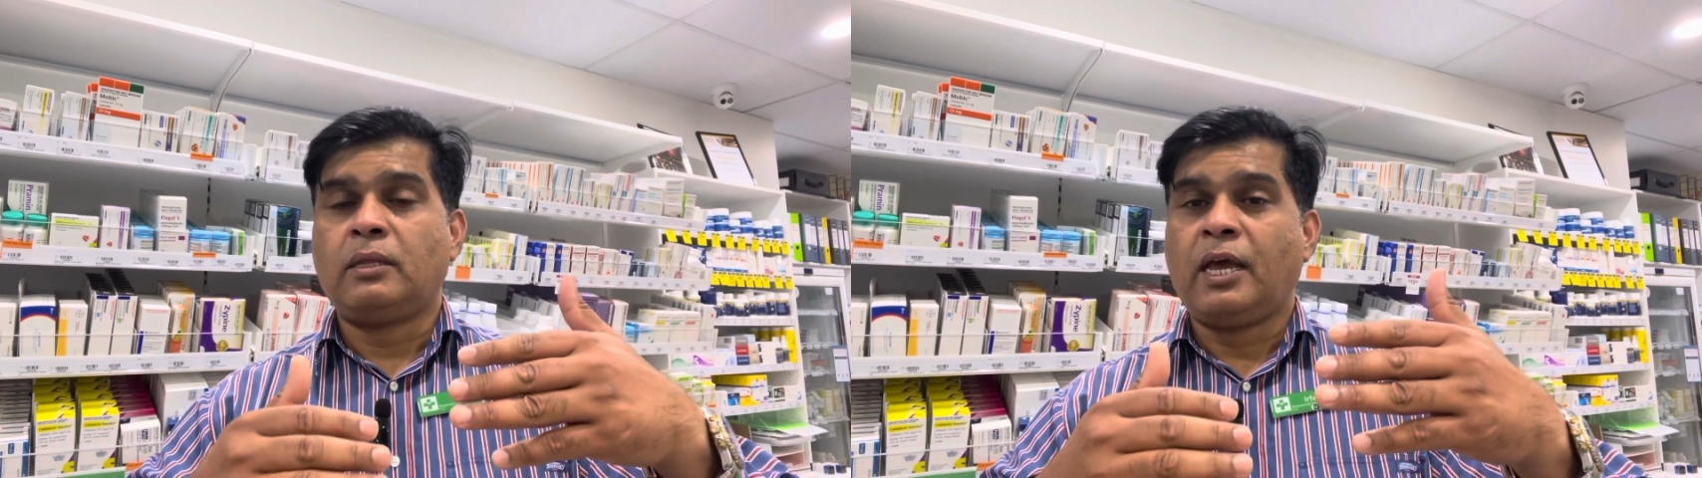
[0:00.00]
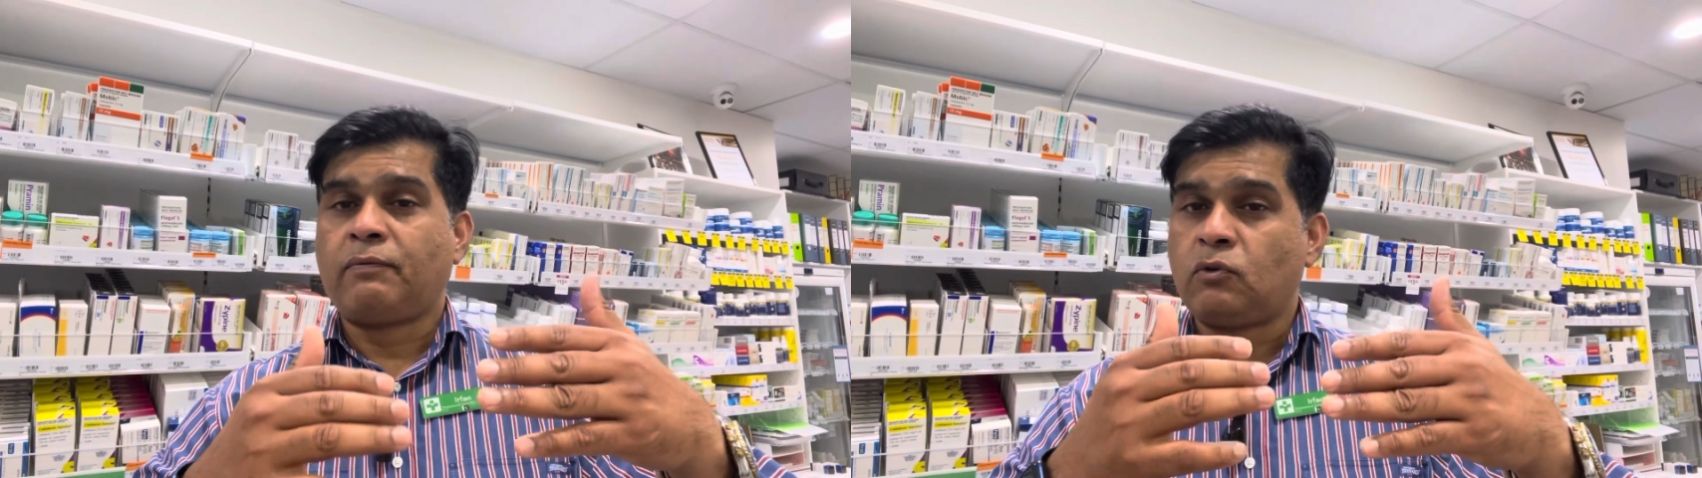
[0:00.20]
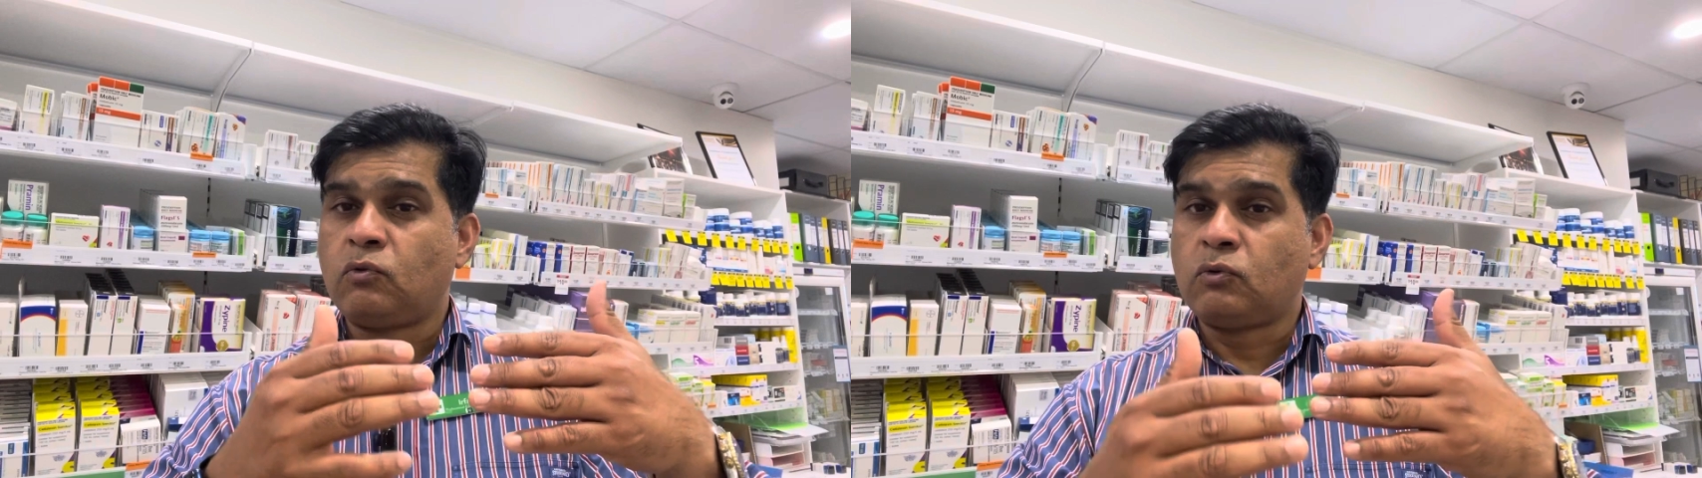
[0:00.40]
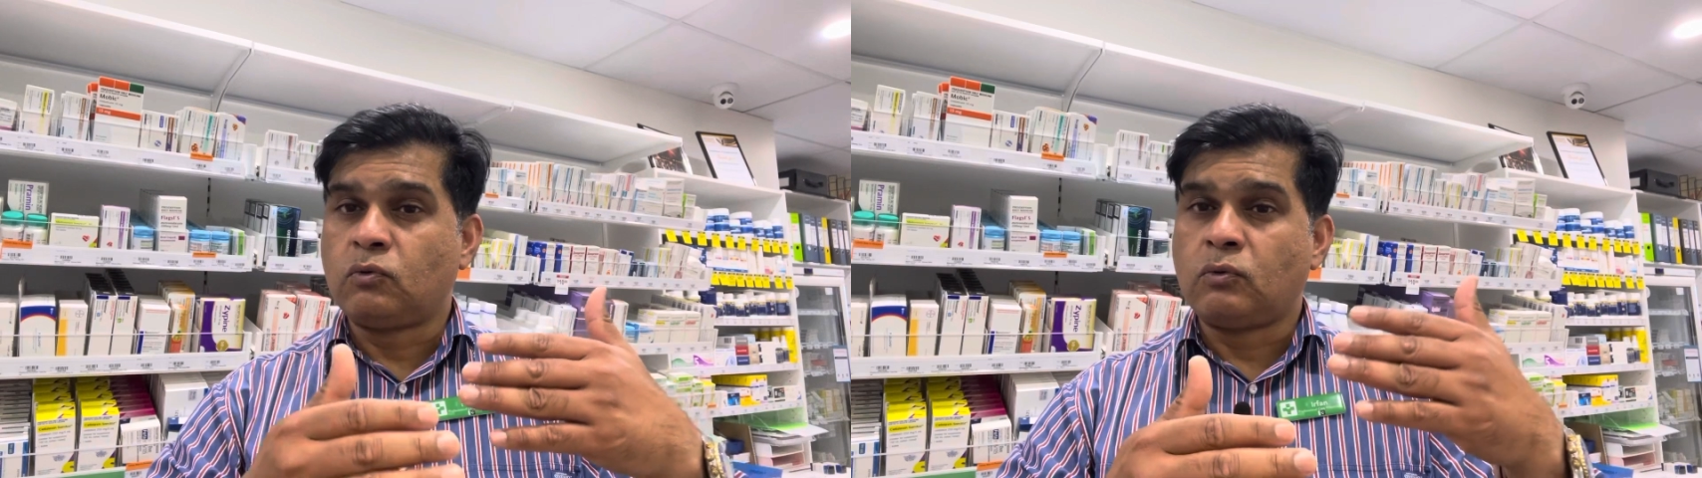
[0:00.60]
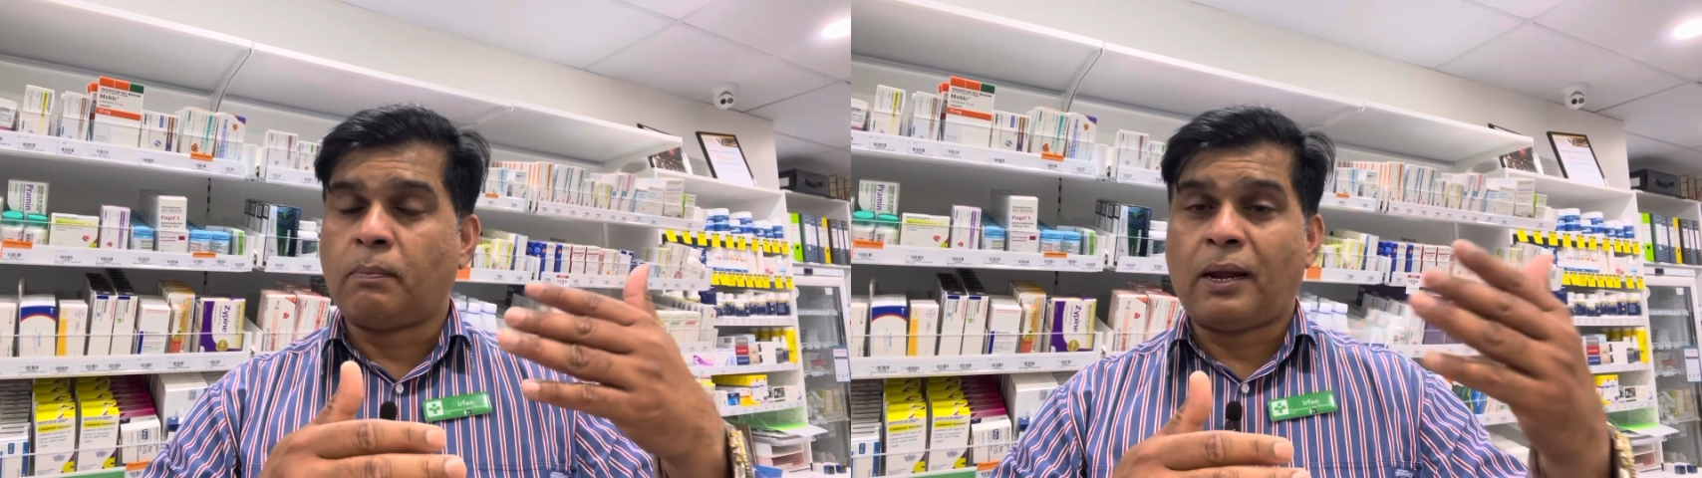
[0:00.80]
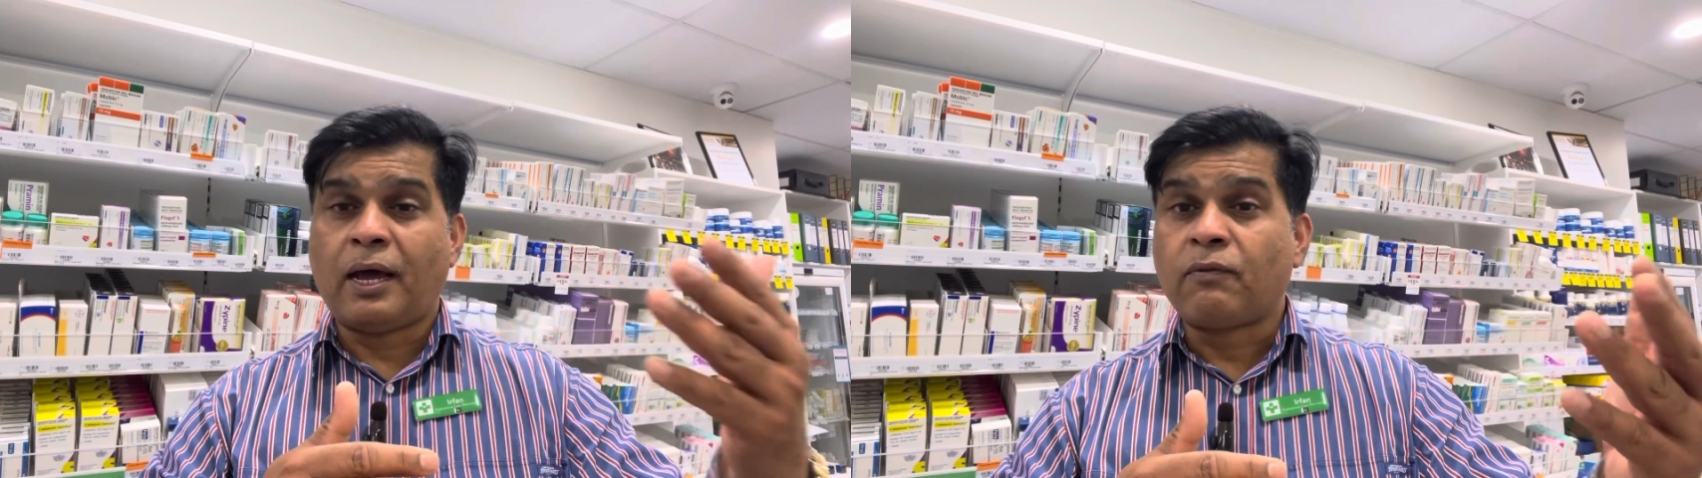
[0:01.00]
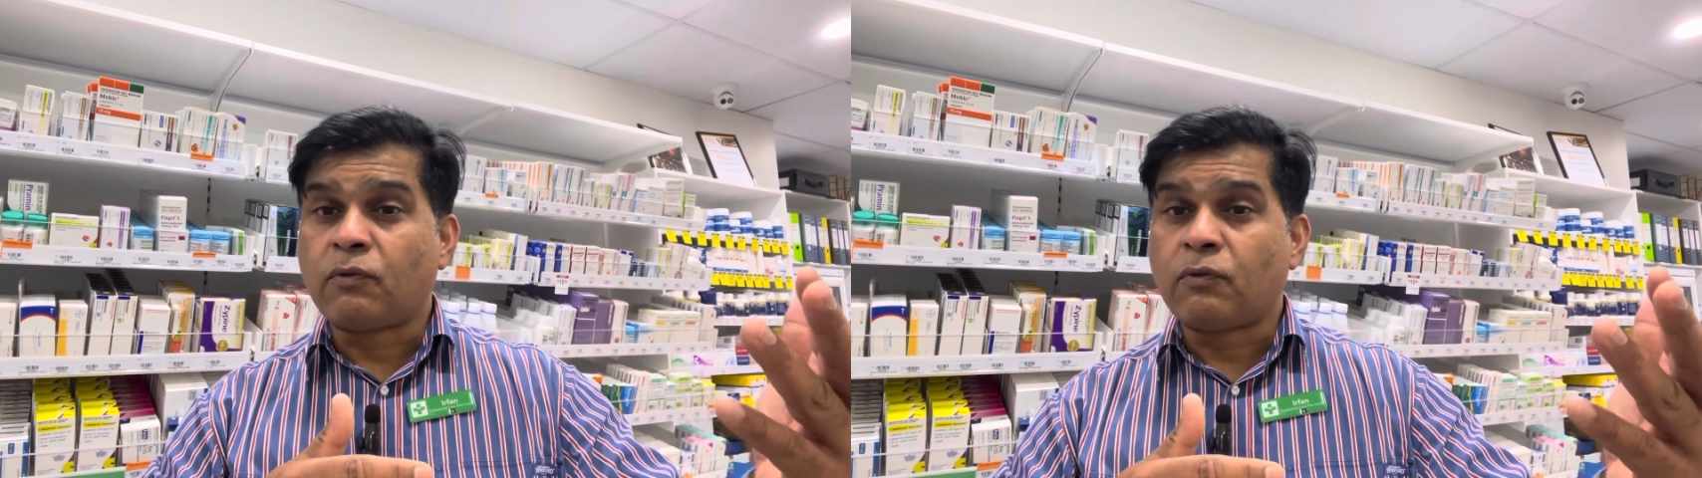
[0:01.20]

they have to do to apply